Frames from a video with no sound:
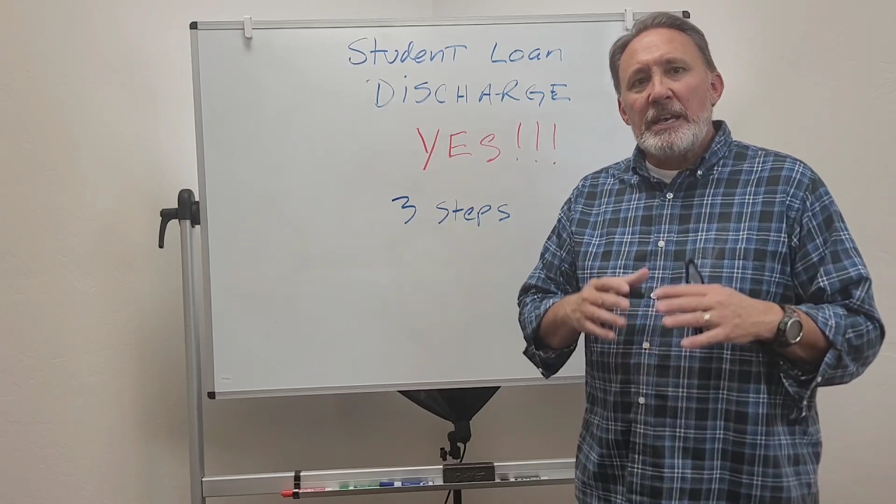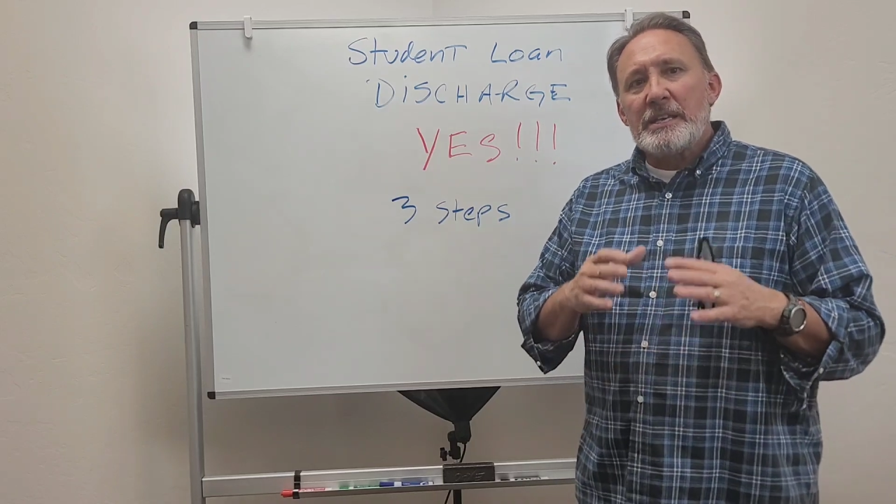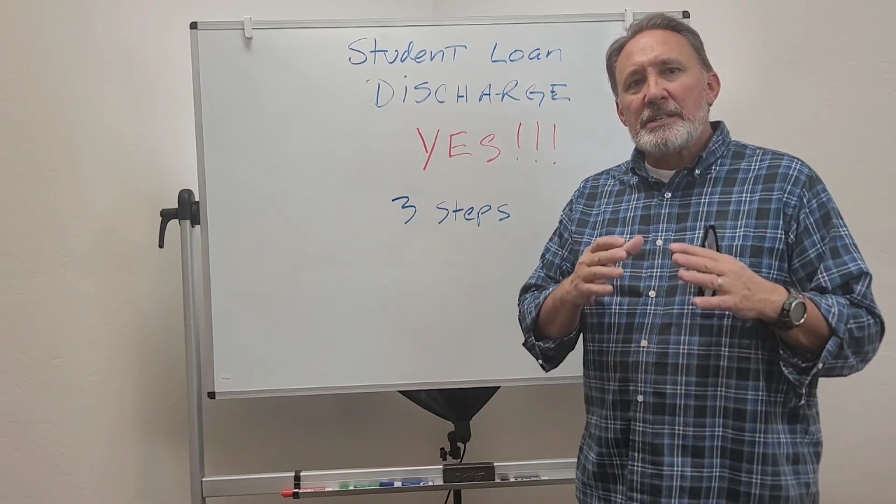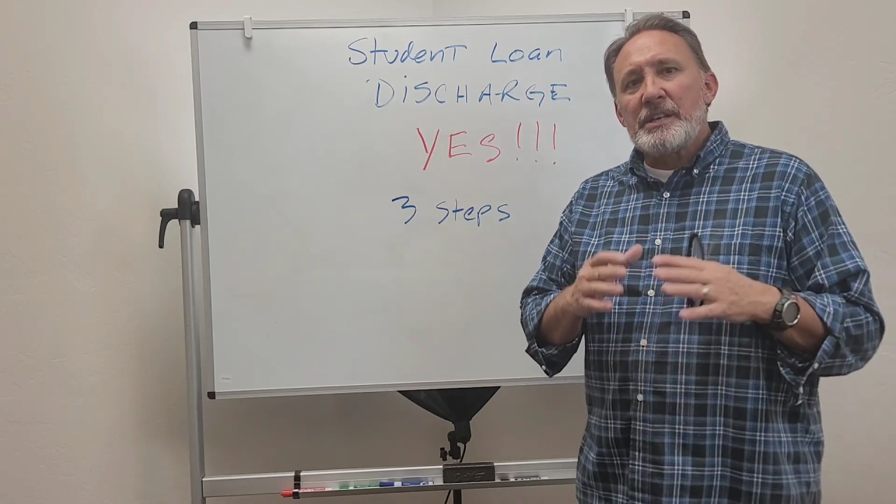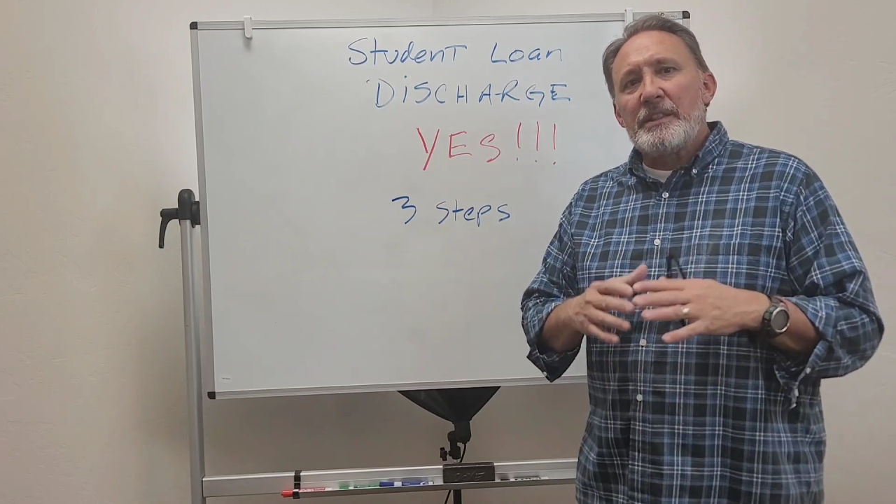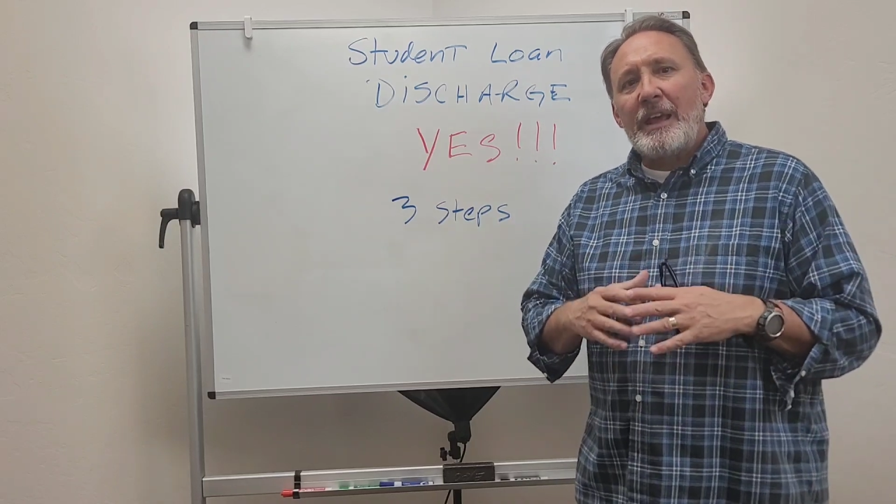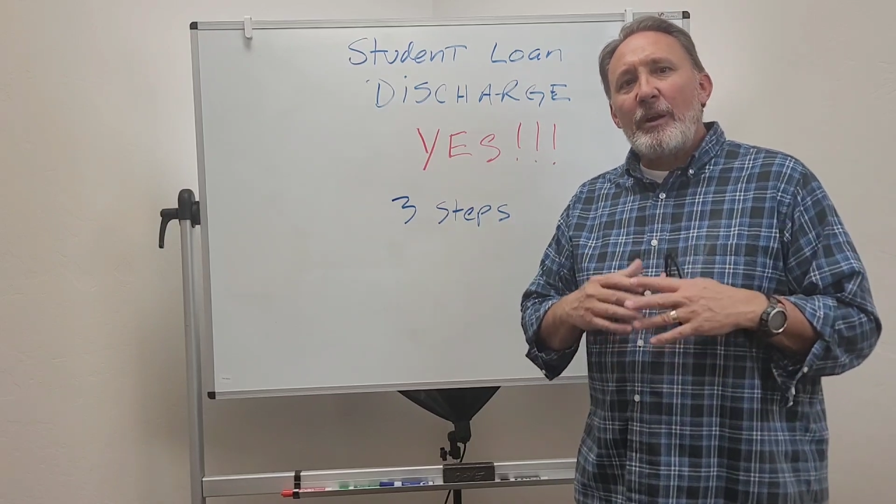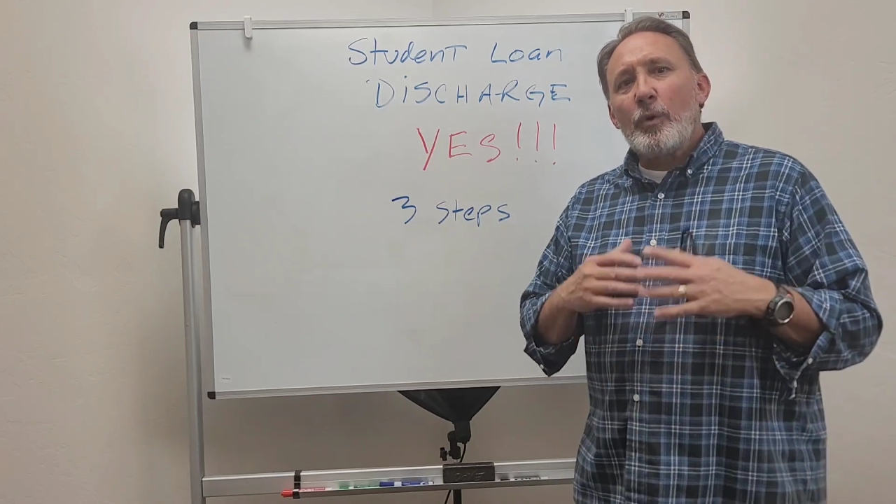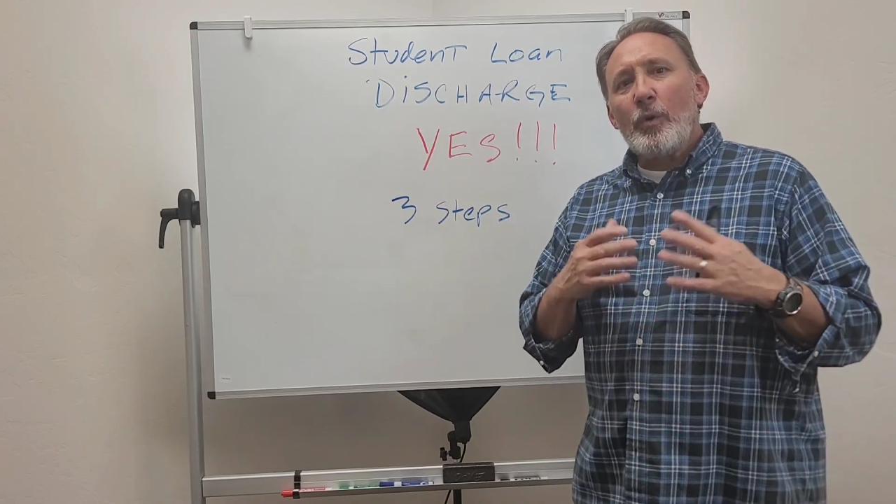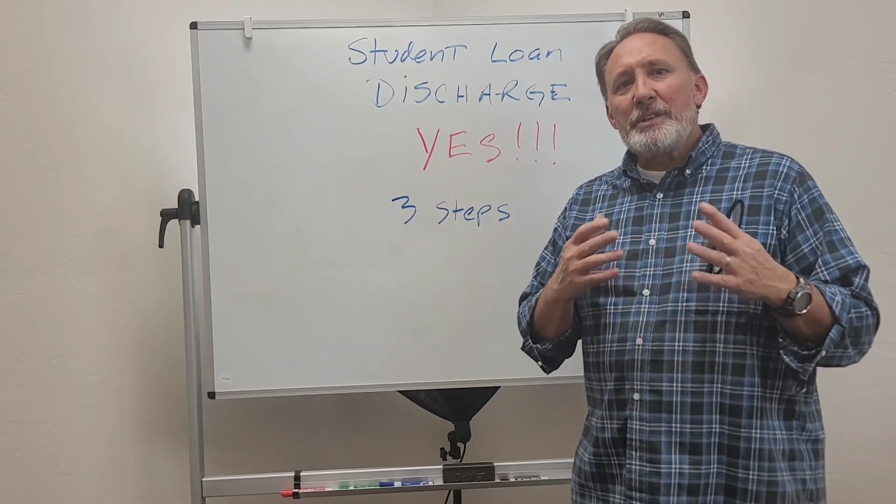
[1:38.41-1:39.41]
is
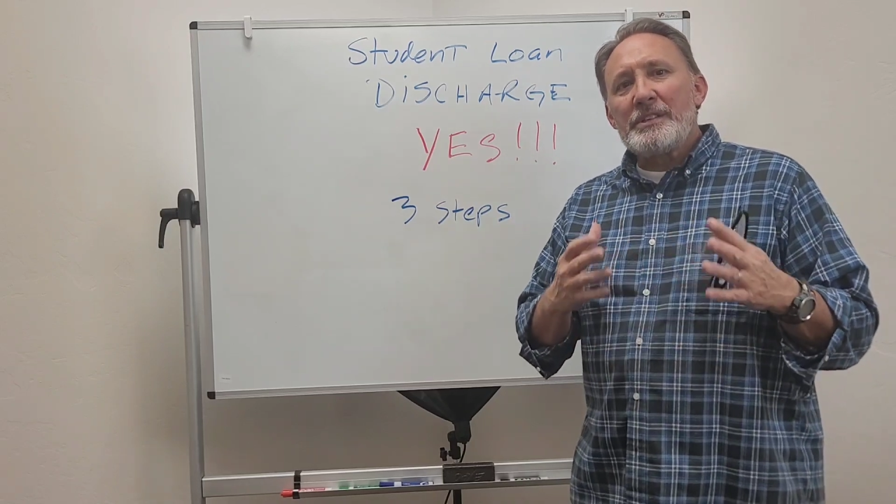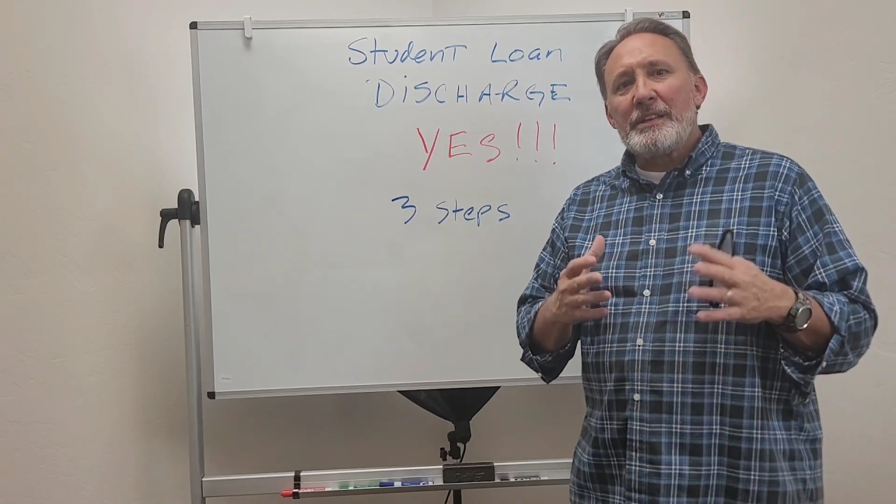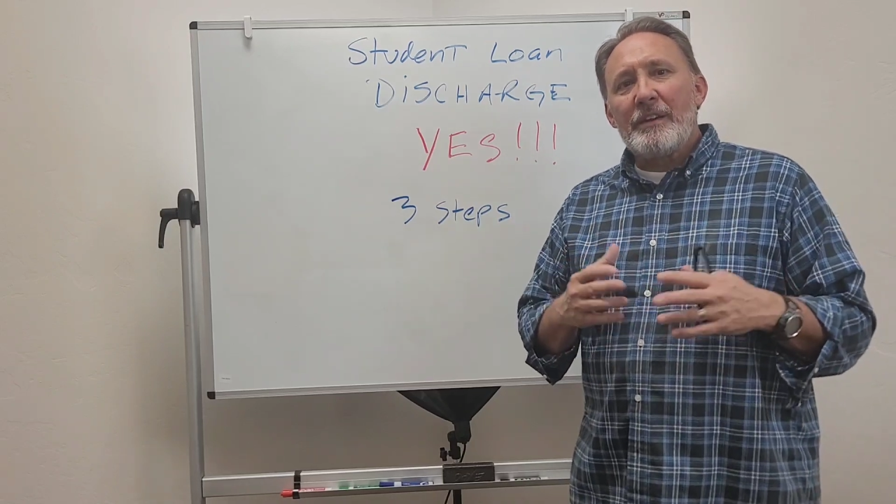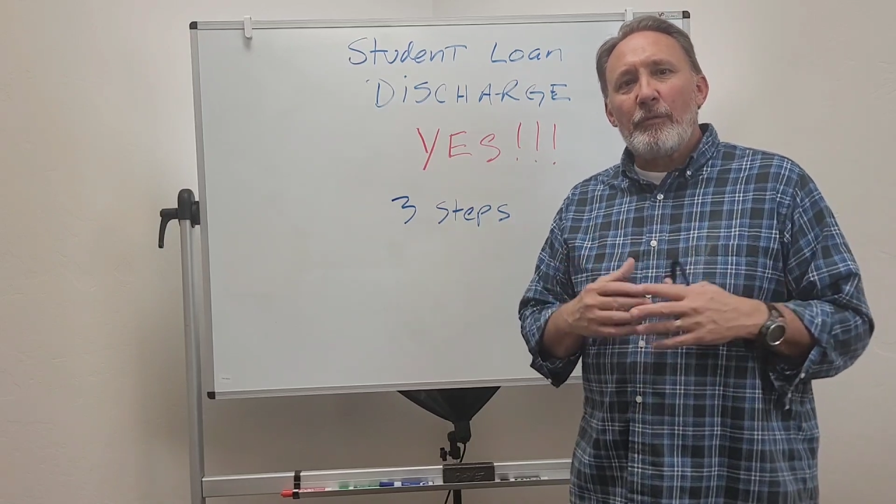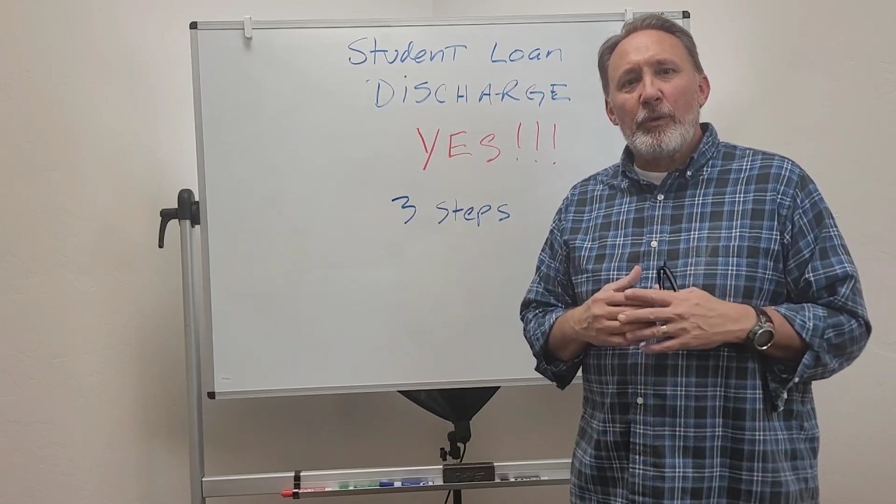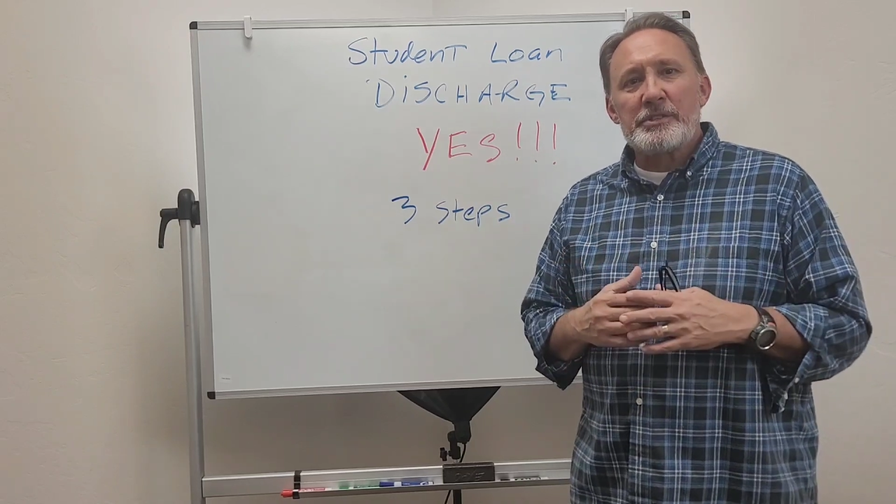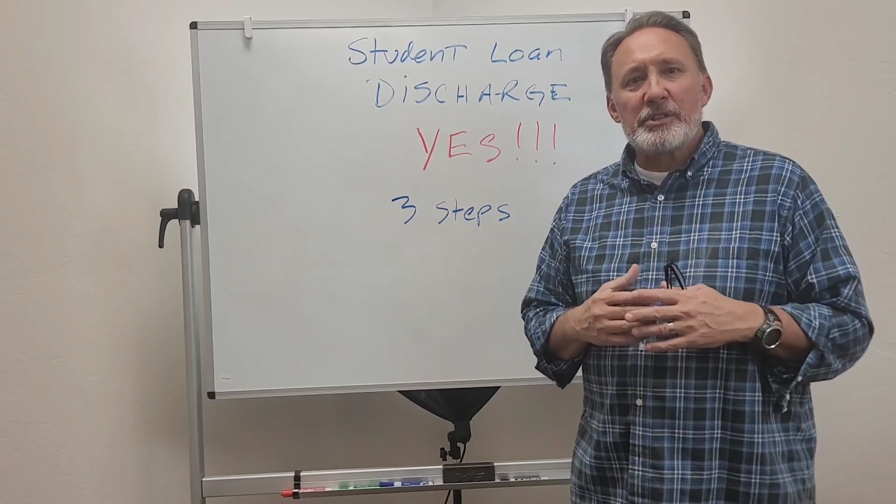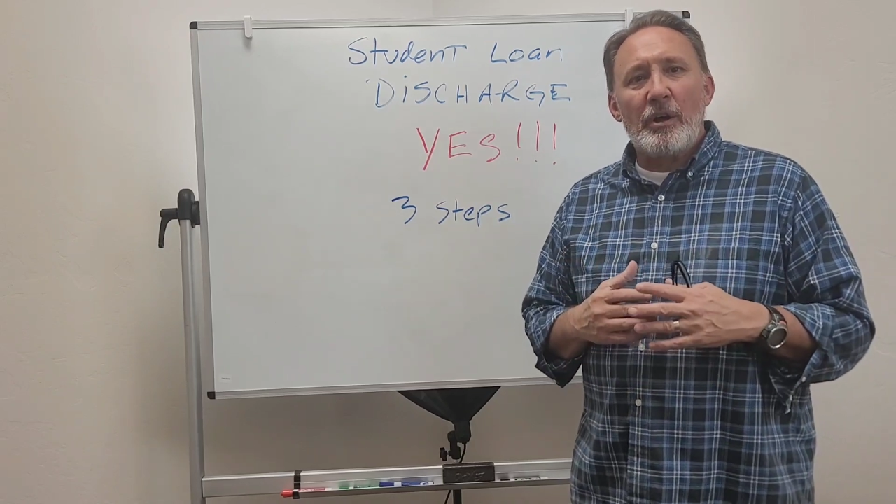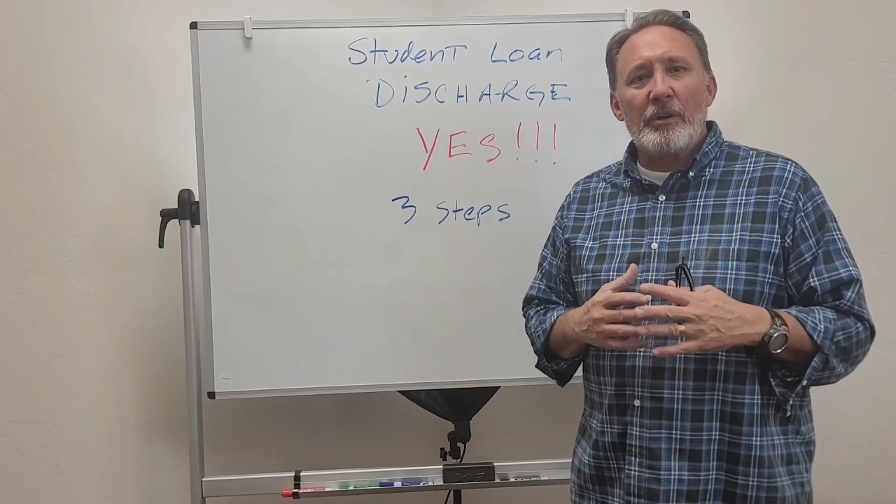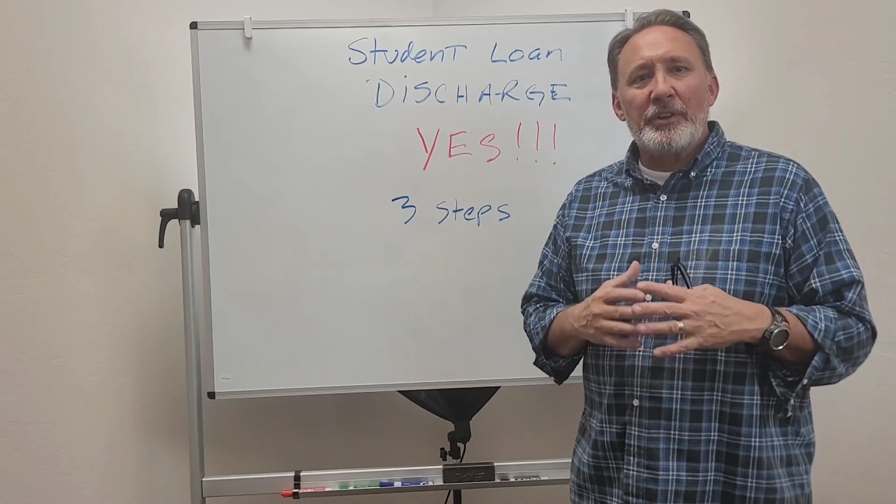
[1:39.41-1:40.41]
they are going to give
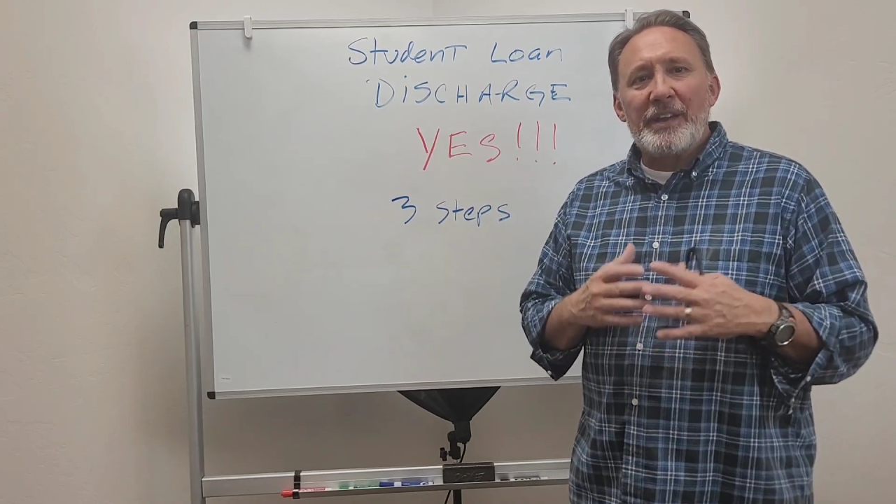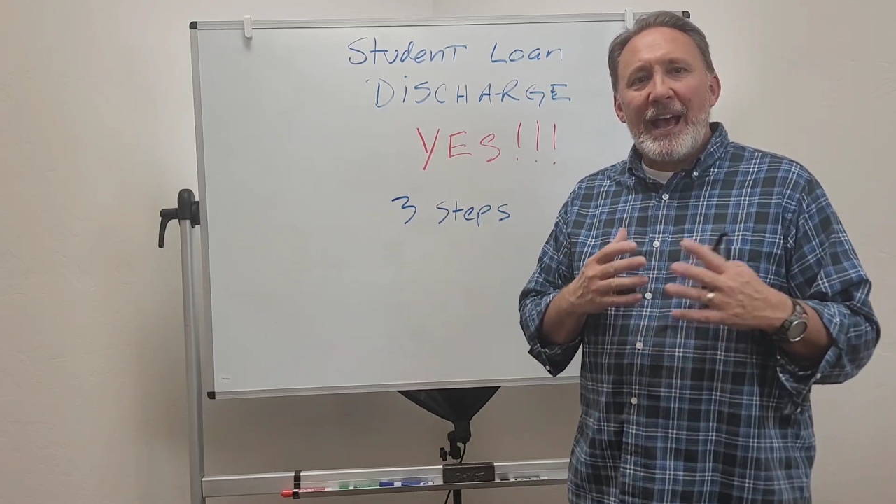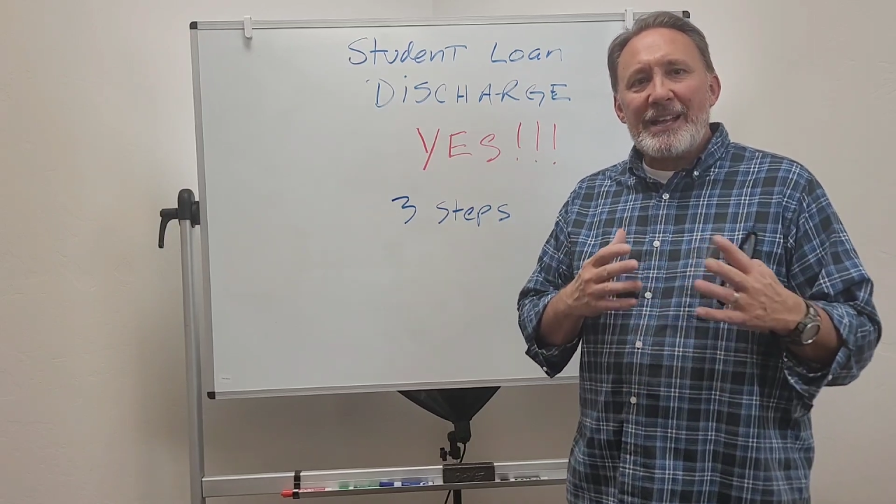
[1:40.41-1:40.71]
what's called an